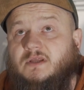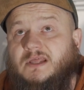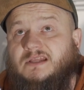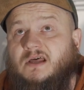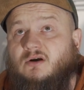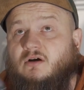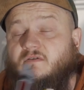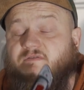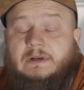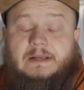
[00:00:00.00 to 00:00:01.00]
get that
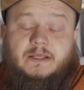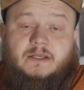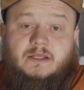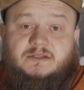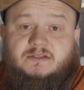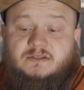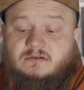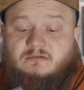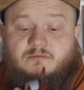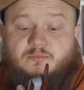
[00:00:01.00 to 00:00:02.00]
off, clean
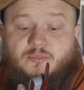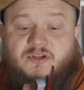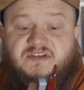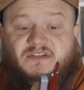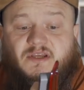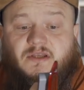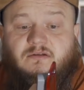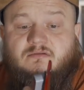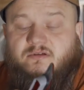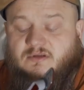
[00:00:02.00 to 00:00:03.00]
it, put this in.